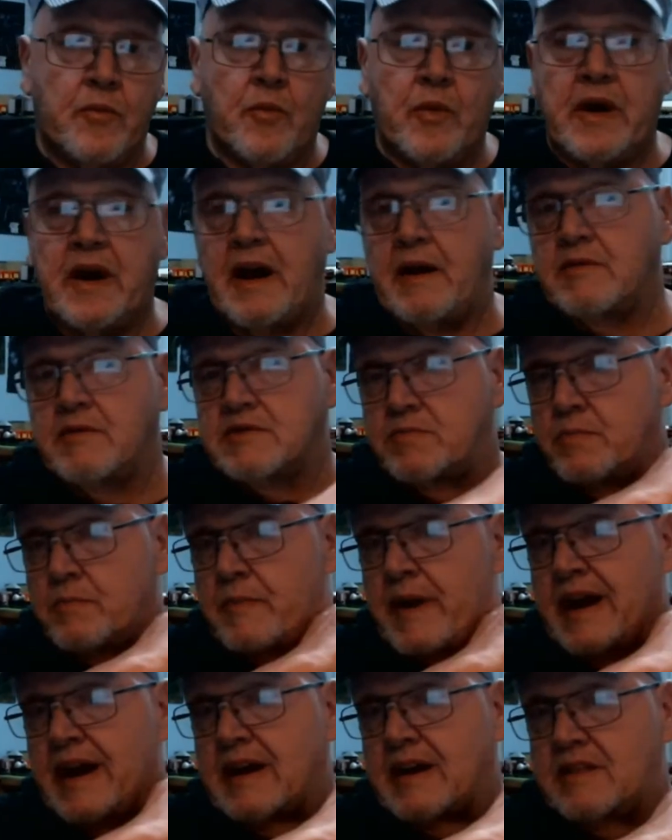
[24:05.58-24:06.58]
when I was
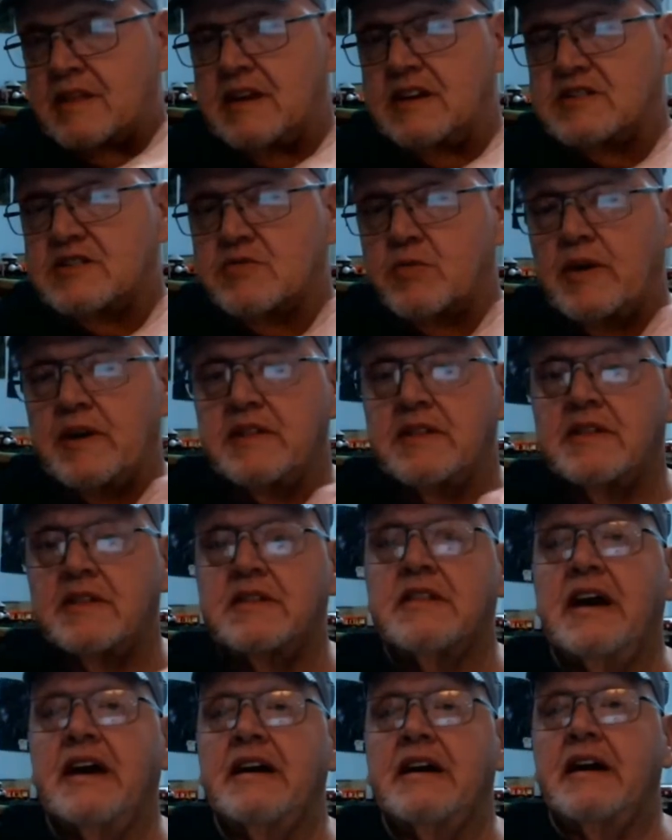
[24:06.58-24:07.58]
making this
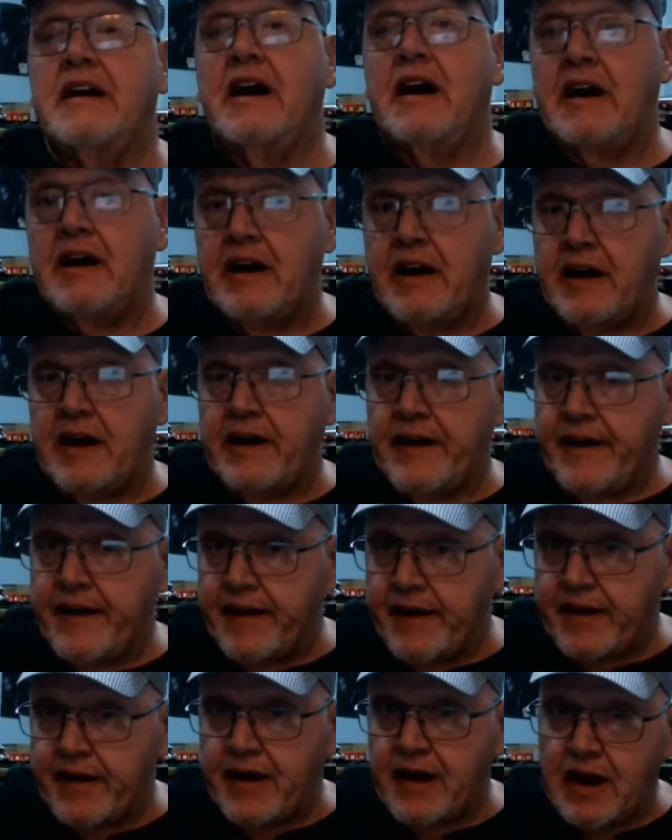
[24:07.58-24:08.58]
one, that
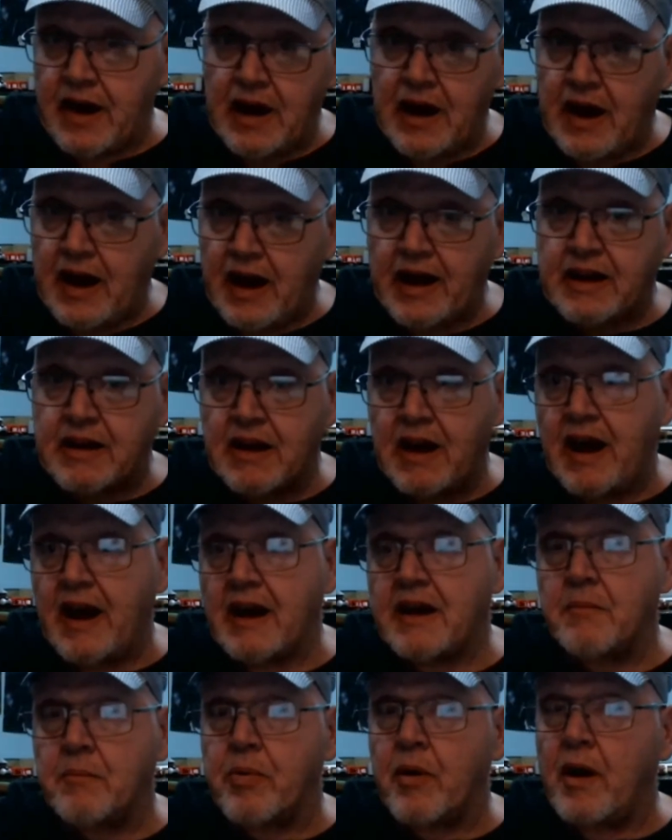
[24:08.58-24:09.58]
I
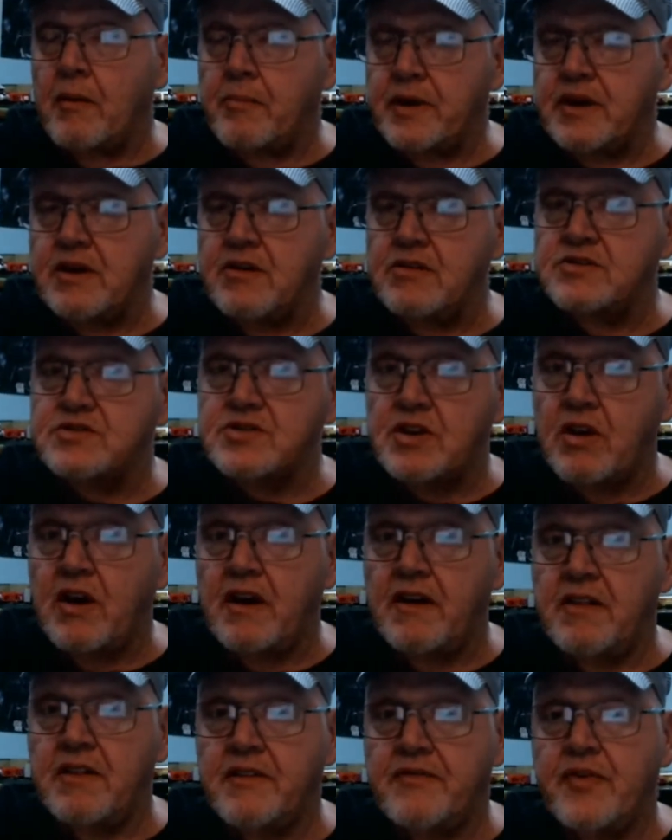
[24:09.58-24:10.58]
could probably use a
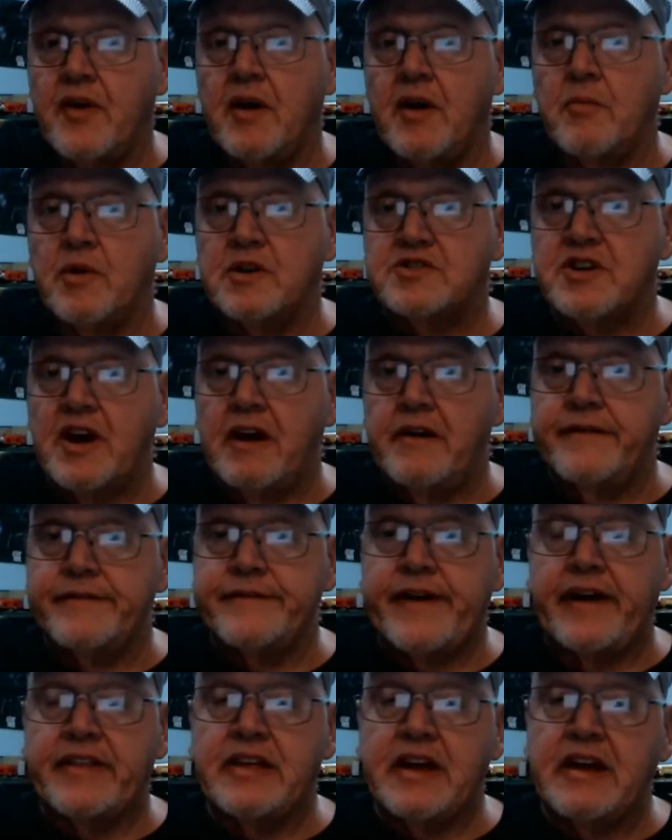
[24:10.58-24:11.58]
lot of the foam, which
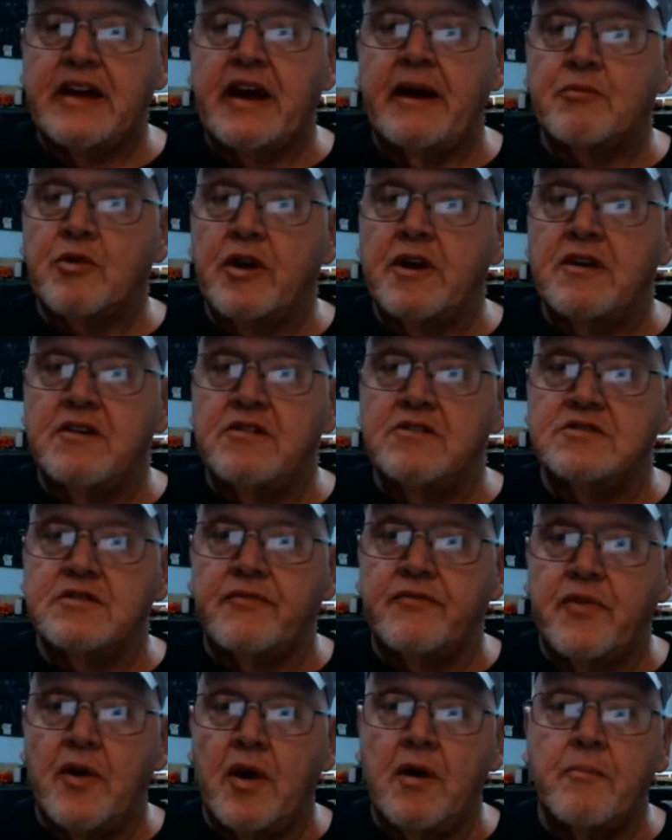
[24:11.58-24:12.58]
I think I'm going to use
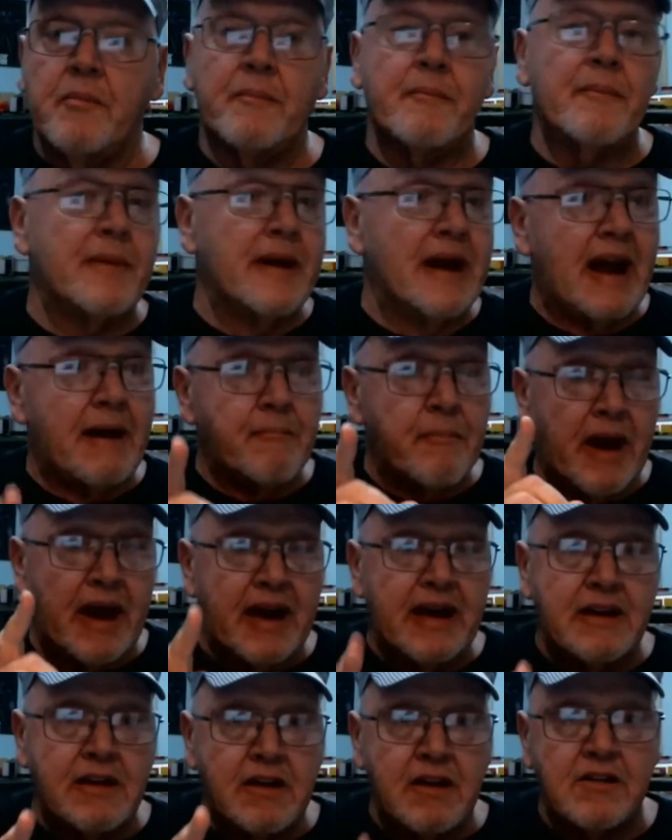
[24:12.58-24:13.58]
the foam, but I
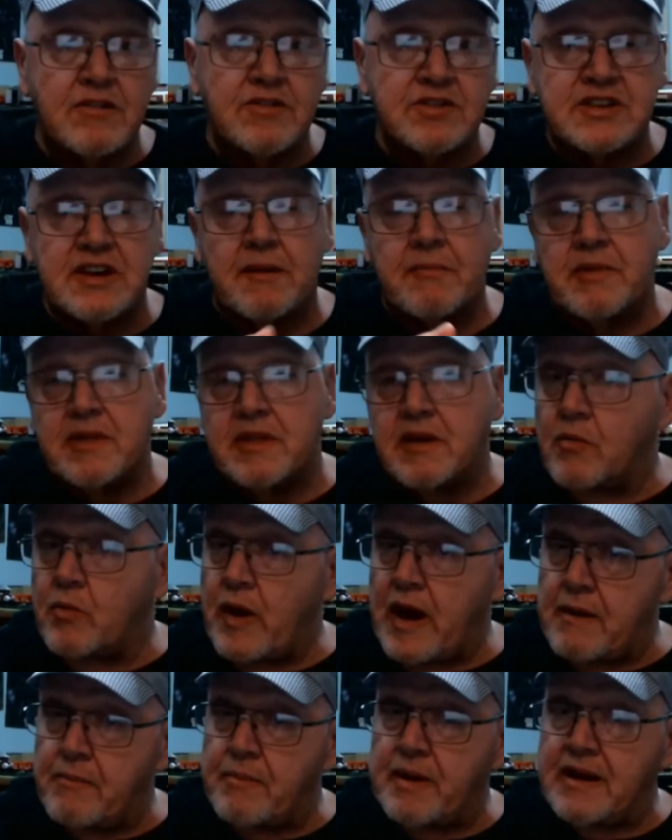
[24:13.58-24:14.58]
might use some of the
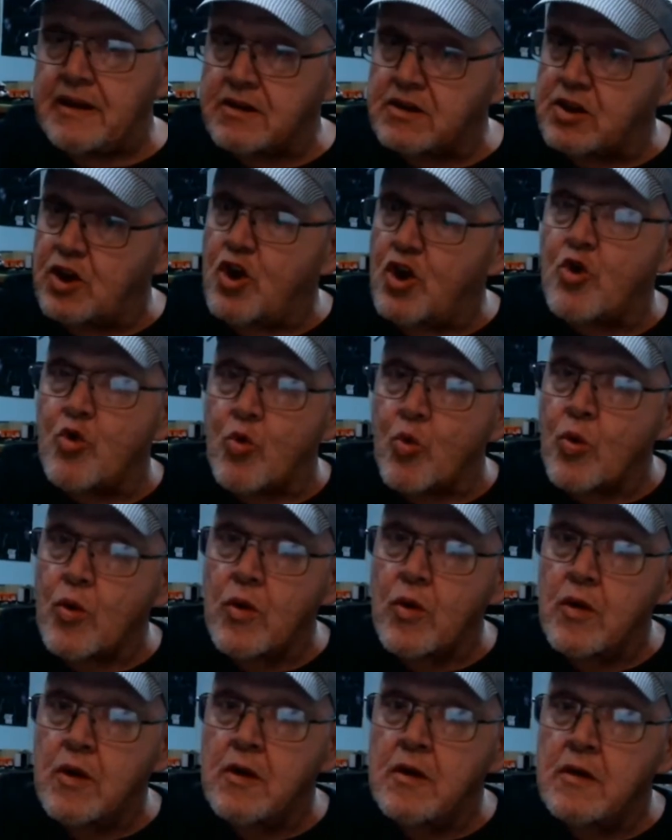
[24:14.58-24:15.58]
webbing too.
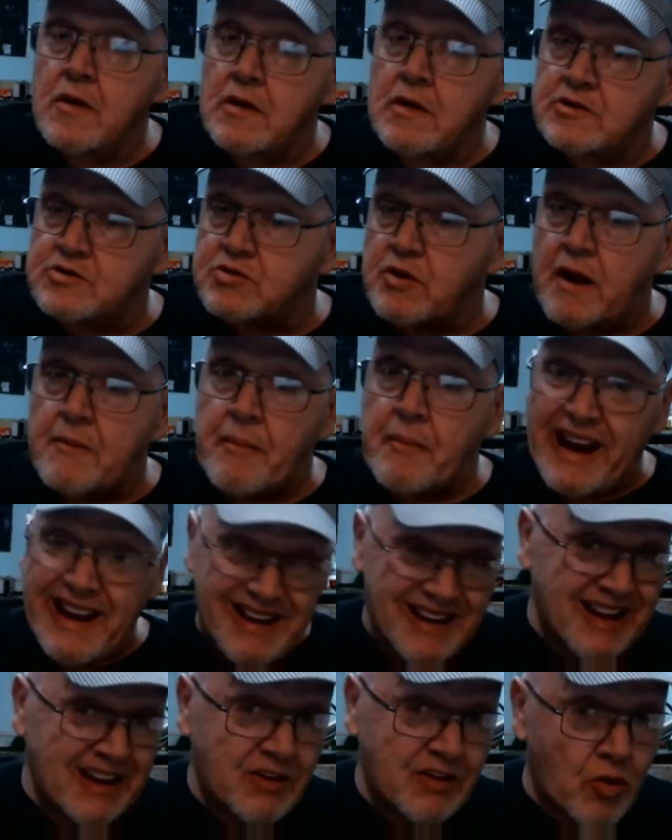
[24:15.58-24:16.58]
So I
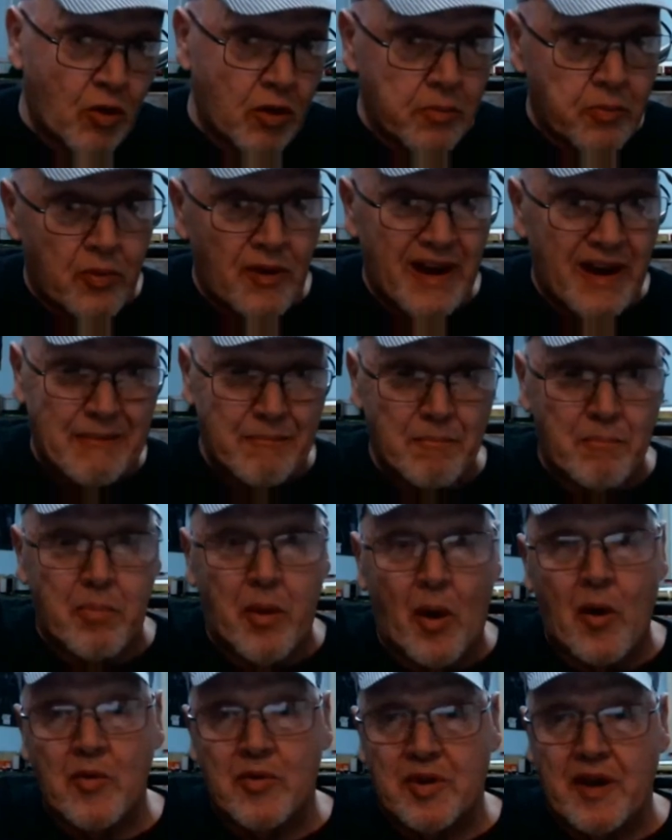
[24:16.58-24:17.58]
might incorporate
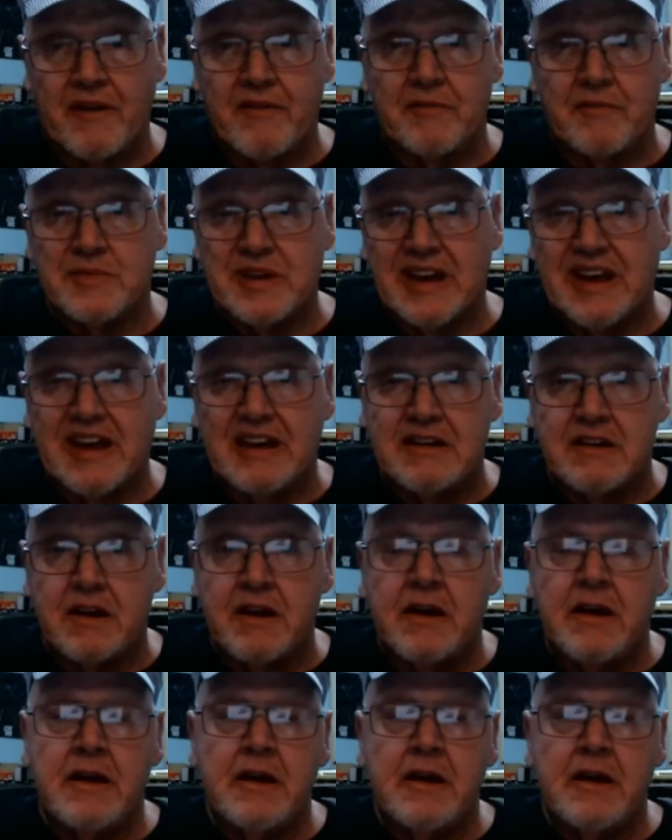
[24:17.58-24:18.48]
both of them to get,